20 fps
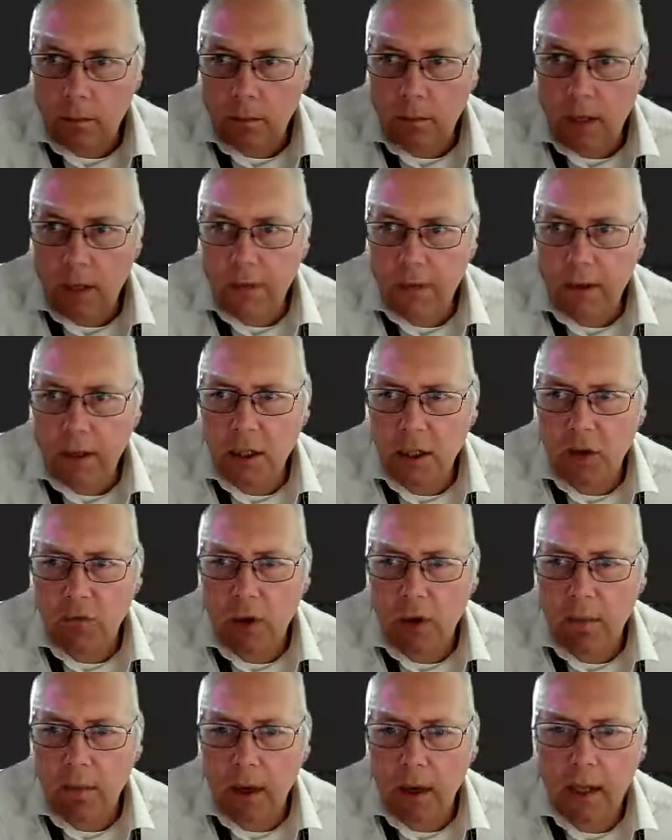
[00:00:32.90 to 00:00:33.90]
if I just
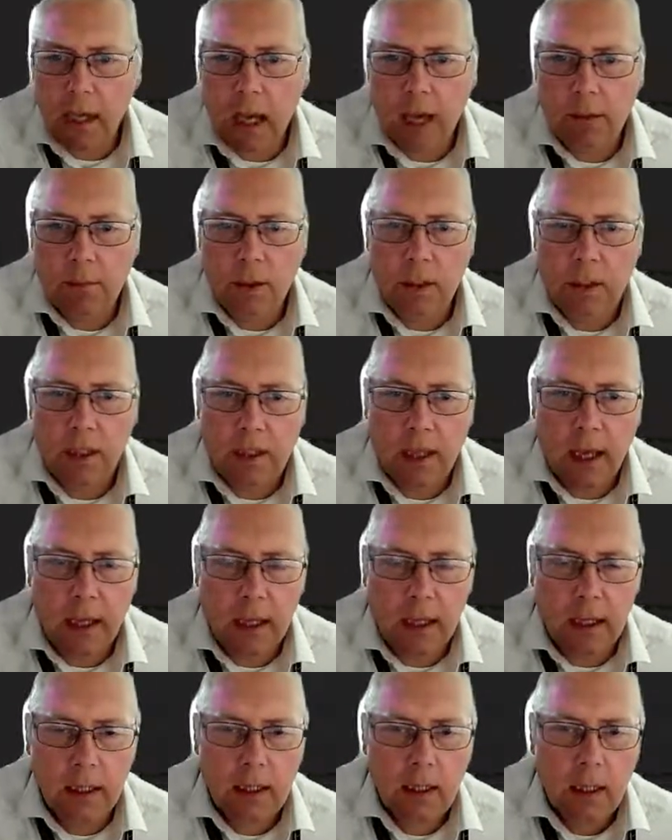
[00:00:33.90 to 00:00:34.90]
run my game just a
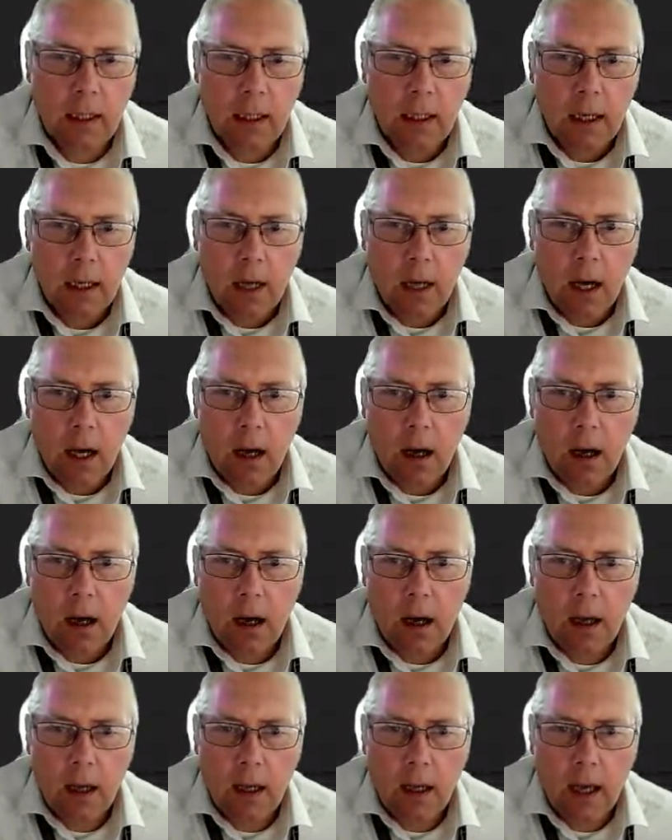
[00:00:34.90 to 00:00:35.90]
second,
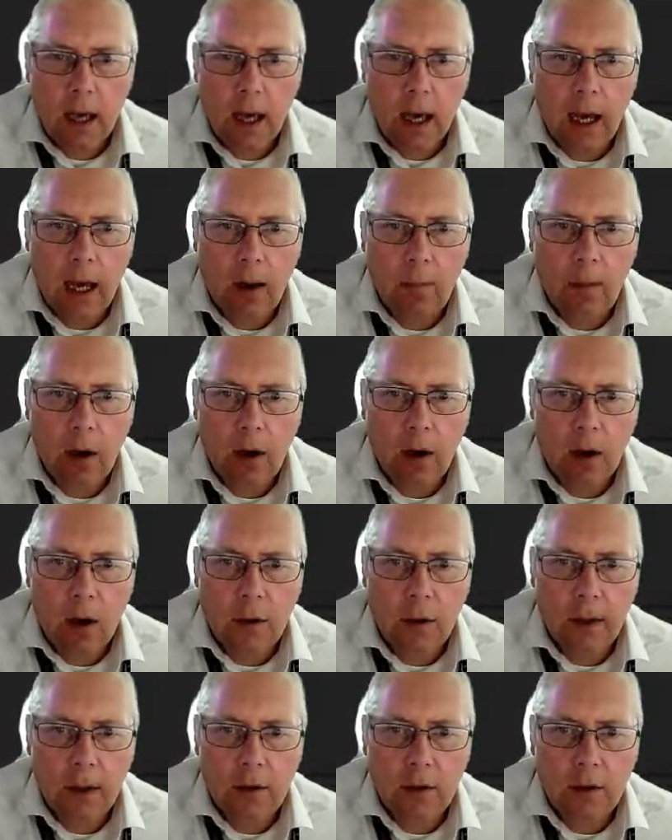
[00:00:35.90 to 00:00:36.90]
I am
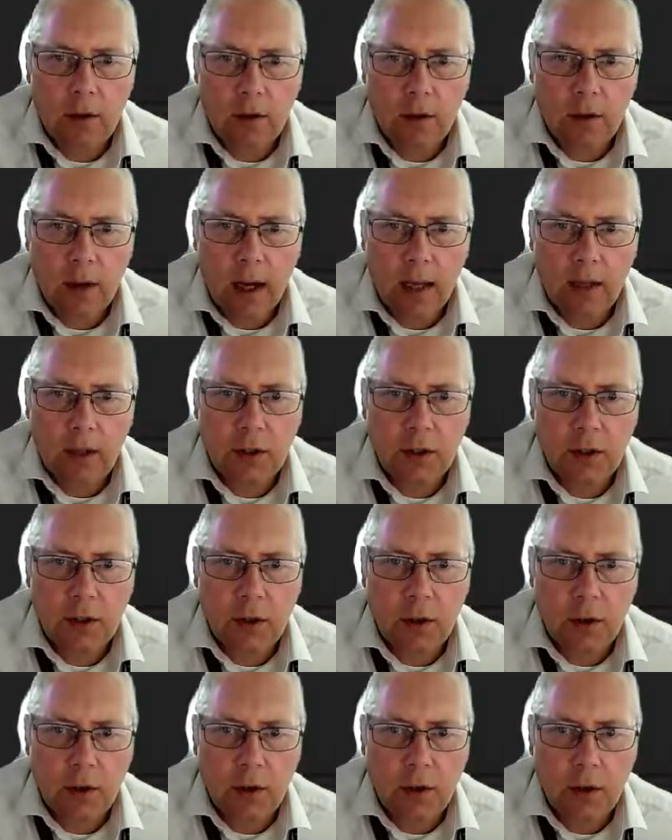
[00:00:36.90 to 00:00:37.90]
going to ask
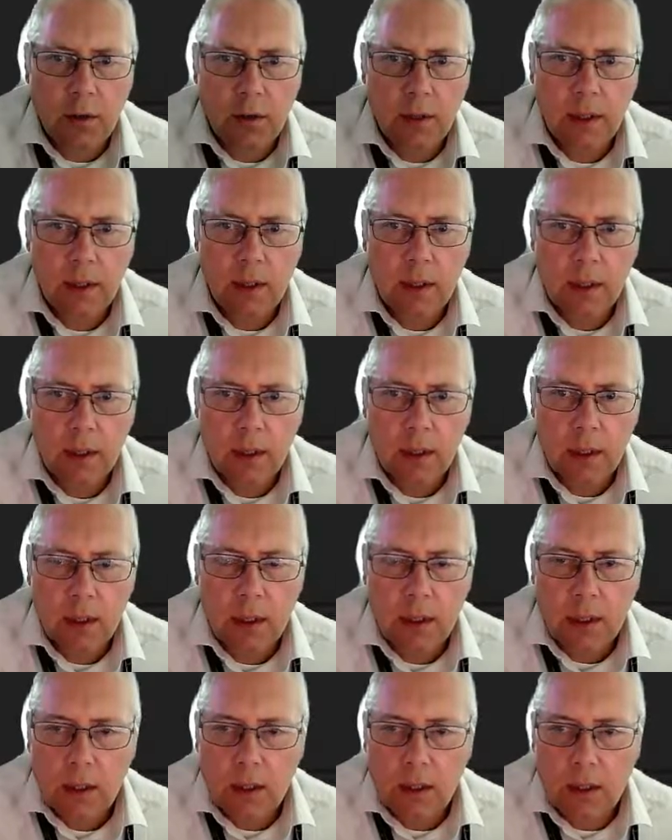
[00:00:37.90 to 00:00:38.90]
you
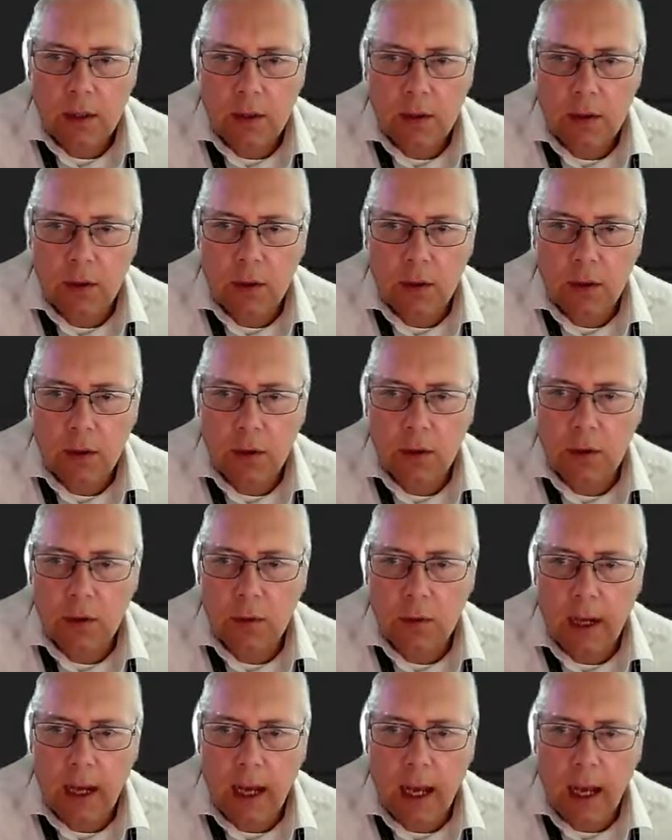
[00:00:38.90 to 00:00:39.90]

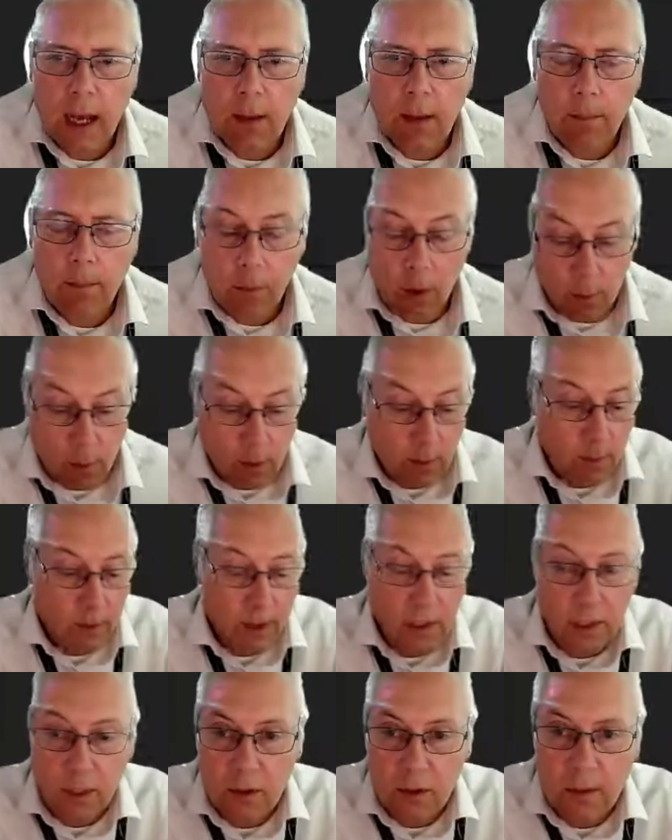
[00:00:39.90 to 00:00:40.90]
to, or what we're
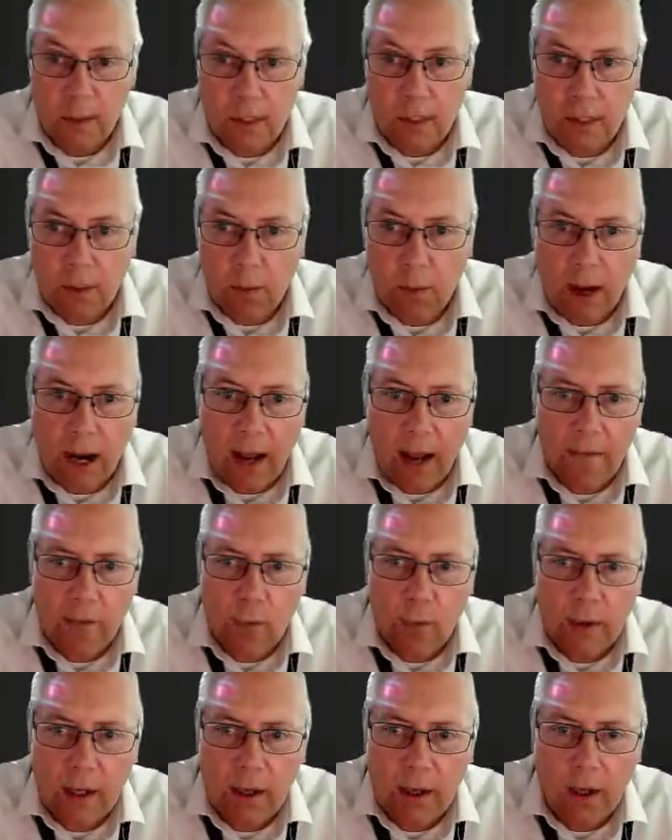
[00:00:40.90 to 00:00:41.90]
going to do is, whenever
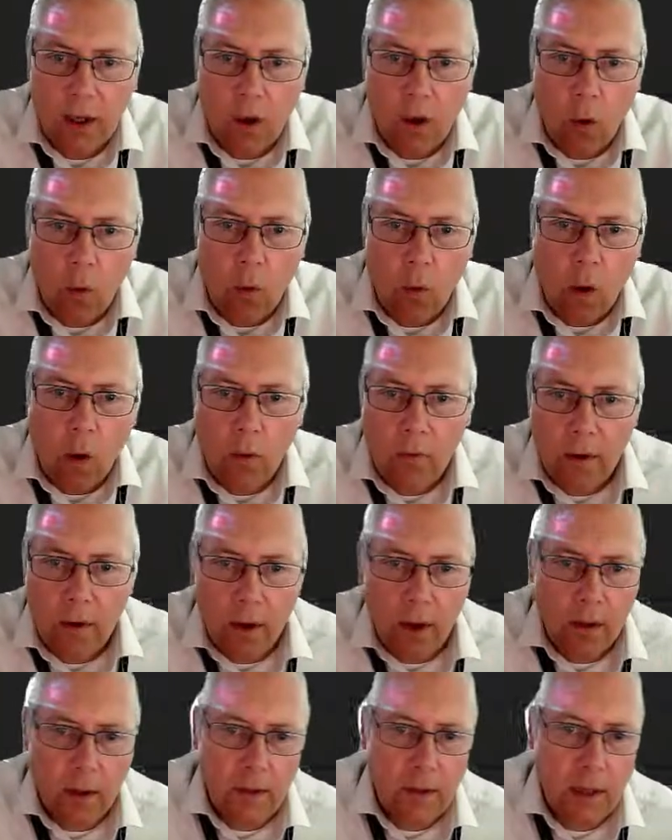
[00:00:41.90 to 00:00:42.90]
we go
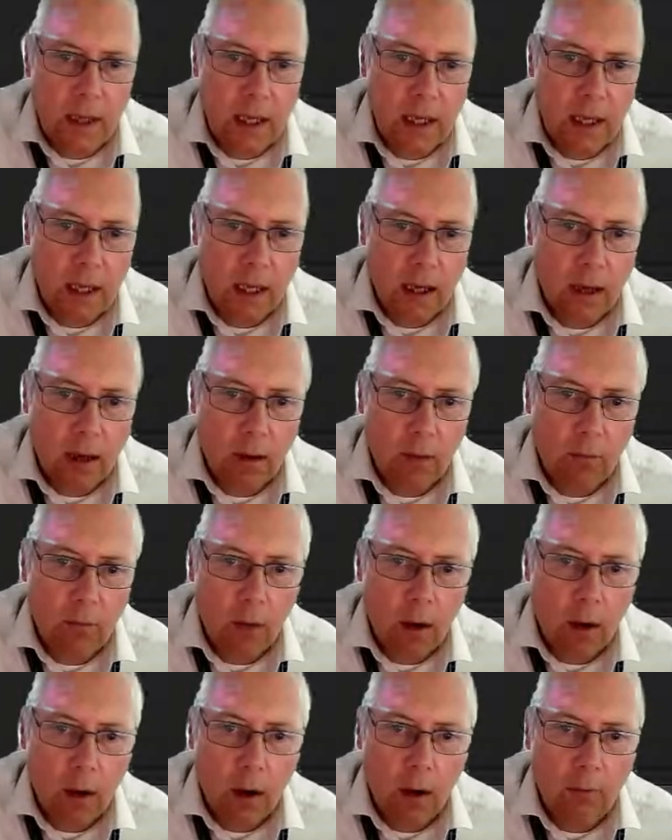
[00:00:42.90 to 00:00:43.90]
over the
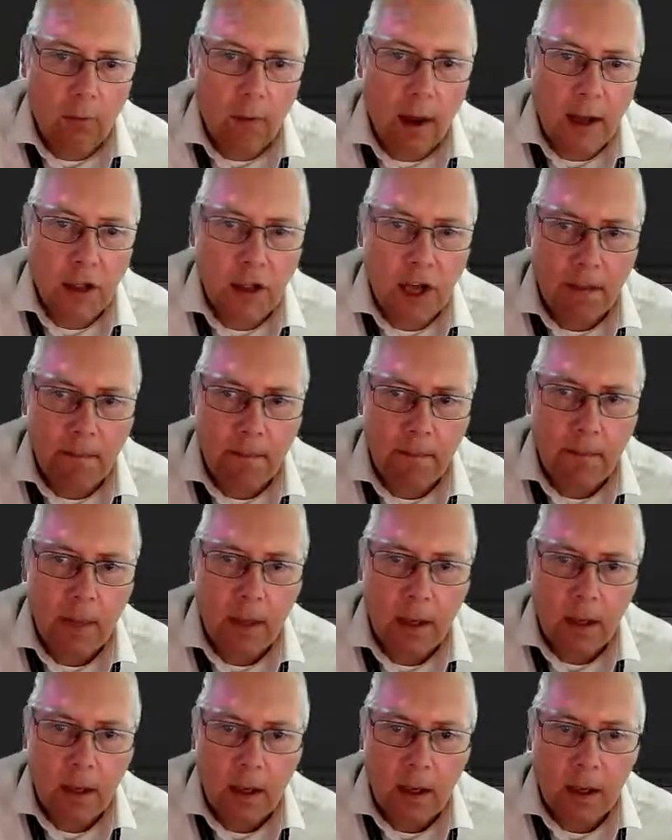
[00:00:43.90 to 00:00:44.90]
red gem,
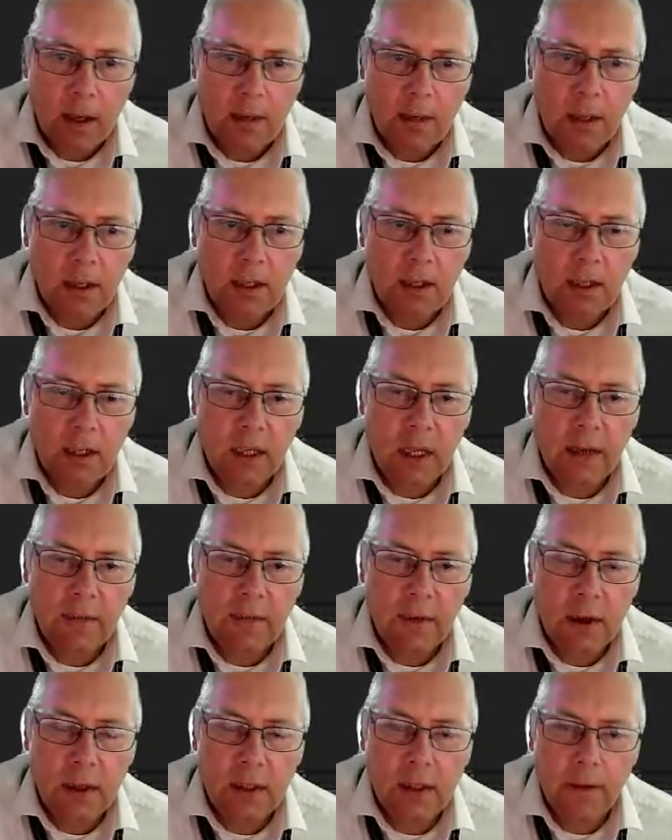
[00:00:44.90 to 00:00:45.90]
that's going to give
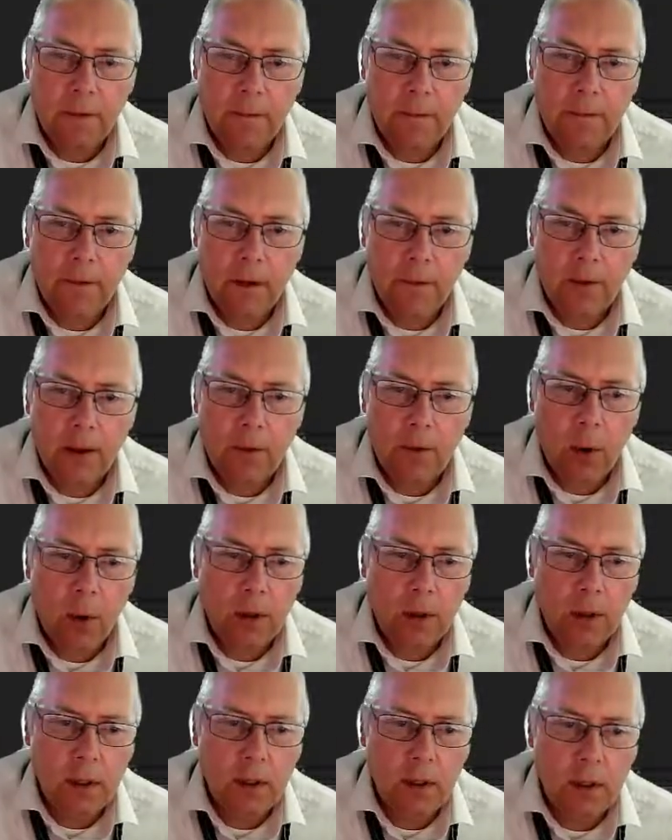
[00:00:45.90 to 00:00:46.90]
us 50
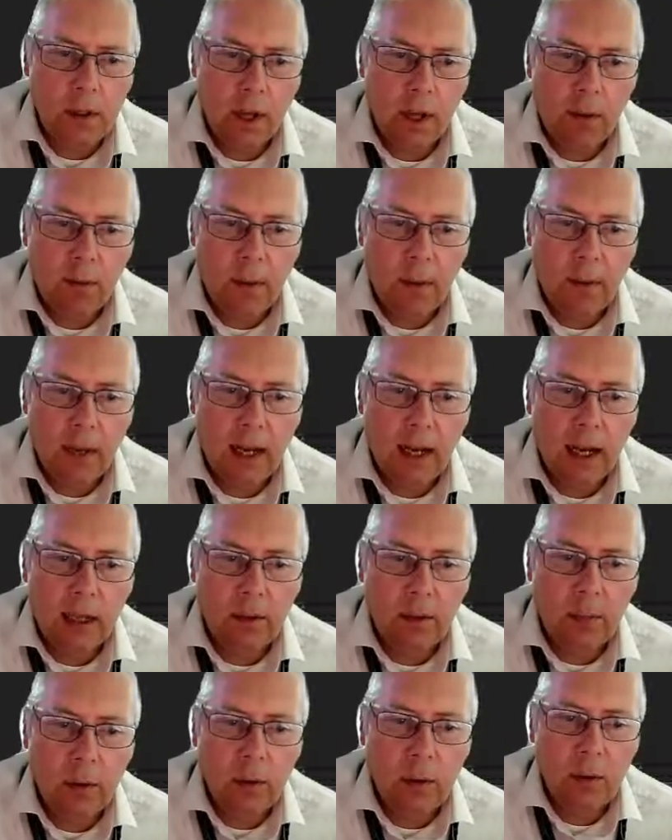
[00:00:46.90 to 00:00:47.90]
points, and when we collect a
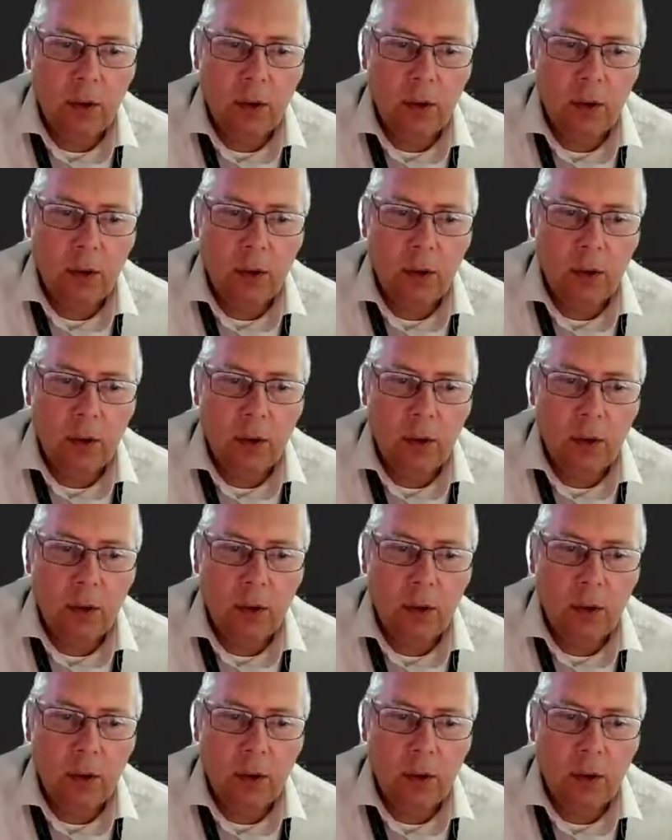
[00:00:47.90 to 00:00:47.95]
blue